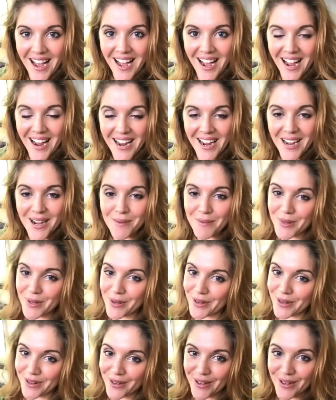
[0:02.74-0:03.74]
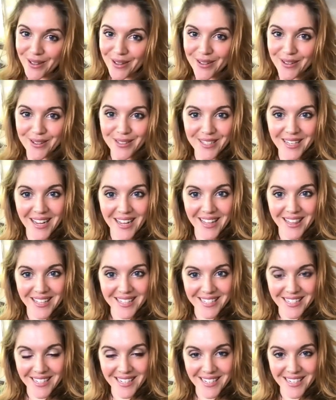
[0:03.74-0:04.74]
Hi, I'm Lauren Hollows, and
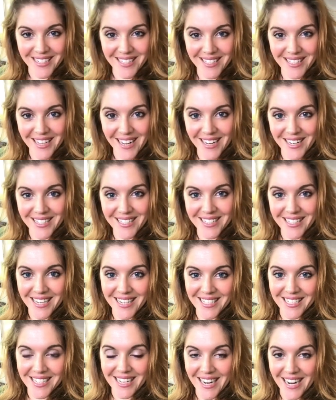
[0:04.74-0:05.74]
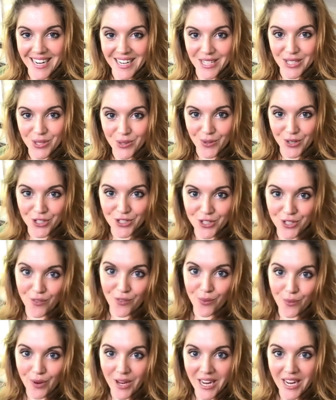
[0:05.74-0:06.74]
this is Understand TAE's question of
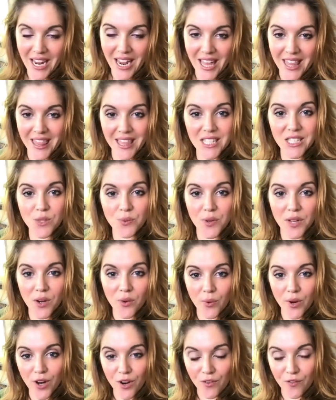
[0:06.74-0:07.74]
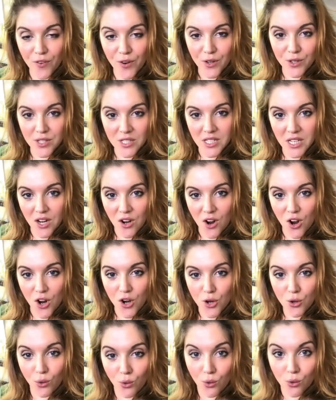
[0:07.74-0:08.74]
the week. And this week we are focusing
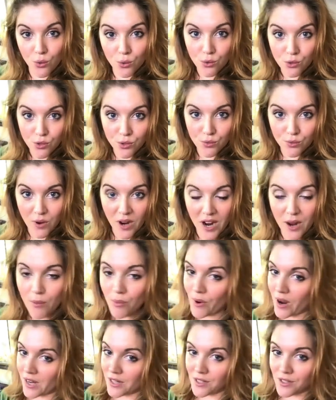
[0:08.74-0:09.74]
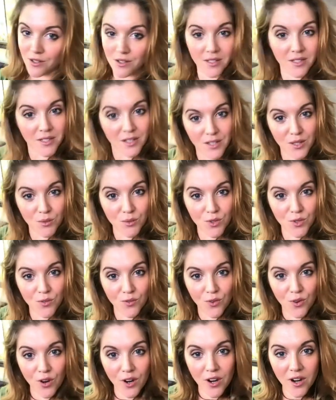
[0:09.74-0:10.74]
on who to write practical assessments
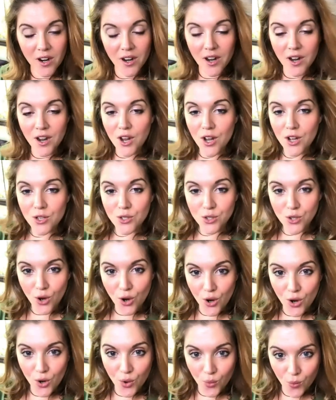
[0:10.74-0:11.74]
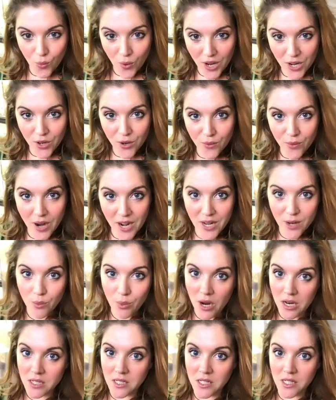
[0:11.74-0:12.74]
for. So when you're writing
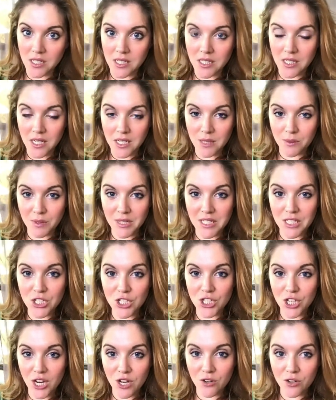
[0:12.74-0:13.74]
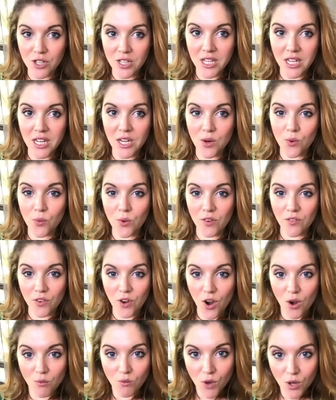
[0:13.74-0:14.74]
practical assessments, generally we've
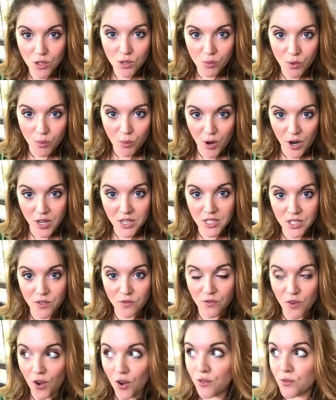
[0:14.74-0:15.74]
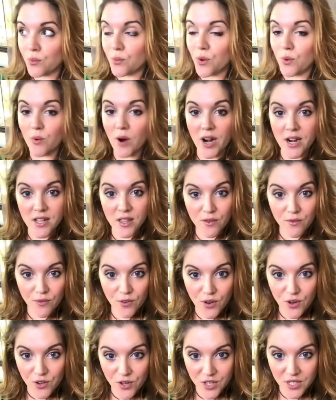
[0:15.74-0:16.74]
got multiple parties involved. We're writing them
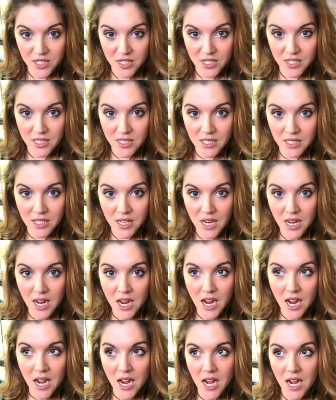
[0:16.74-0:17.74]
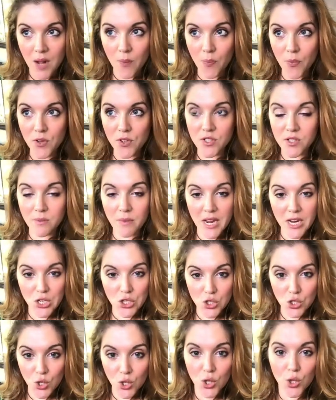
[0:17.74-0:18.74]
for auditors to
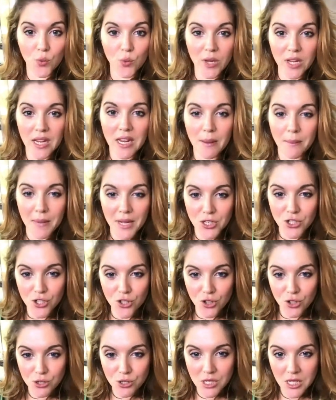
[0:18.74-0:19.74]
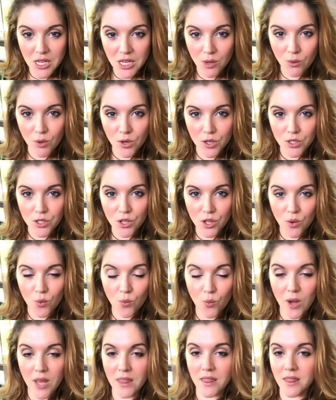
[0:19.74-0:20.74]
make sure that we mention those keywords so
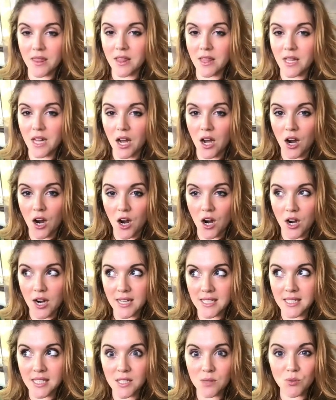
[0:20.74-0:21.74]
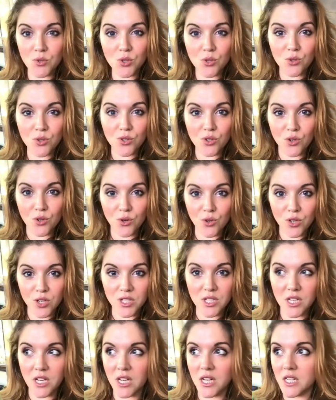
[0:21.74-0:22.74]
that when our assessment tools are
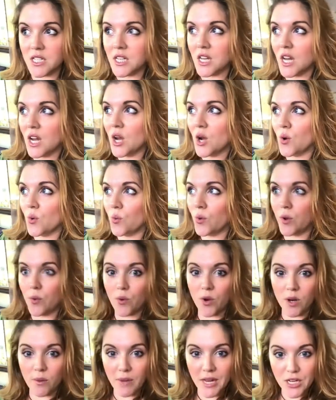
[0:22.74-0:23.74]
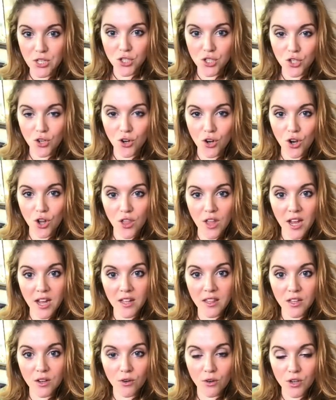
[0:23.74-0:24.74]
audited, we want to make sure
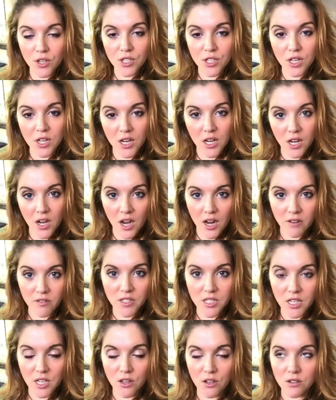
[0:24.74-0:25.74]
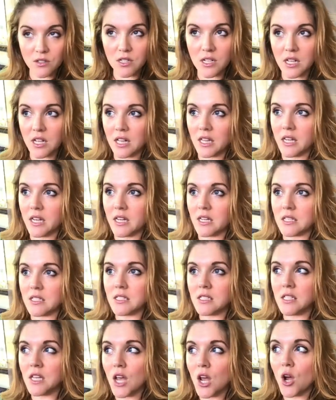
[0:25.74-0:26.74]
that the auditor can kind of see those clear
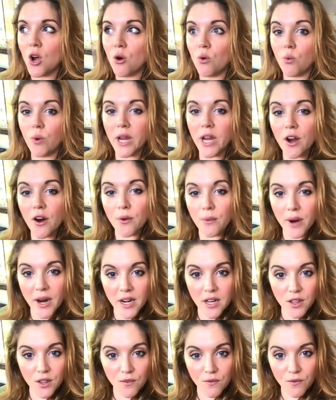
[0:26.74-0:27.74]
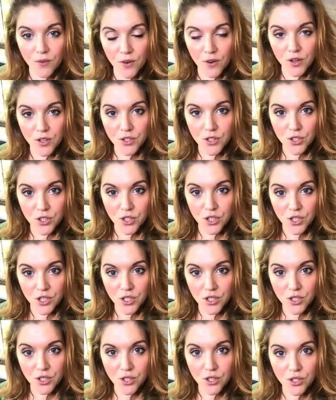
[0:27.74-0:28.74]
links. We are writing them for
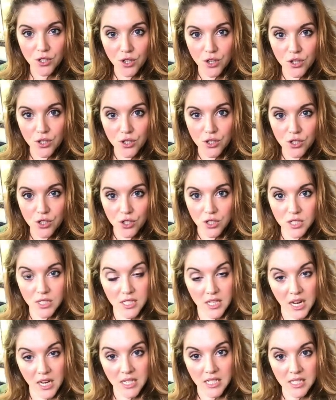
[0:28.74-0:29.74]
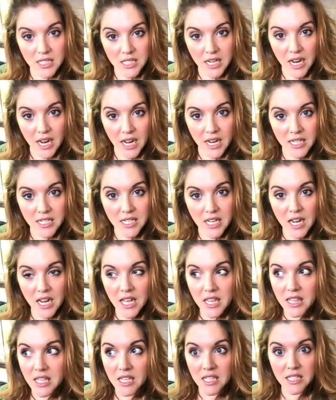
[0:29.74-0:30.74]
students so that students understand
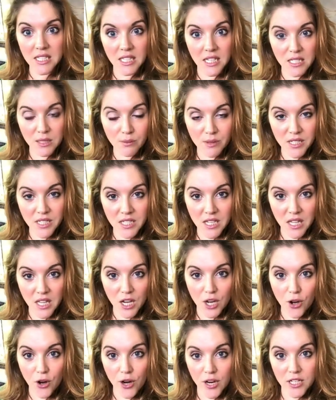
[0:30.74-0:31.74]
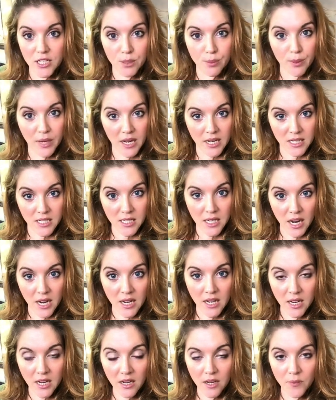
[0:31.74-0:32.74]
the assessments that they're going to be
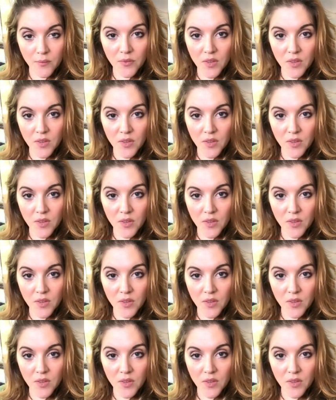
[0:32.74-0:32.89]
undertaking.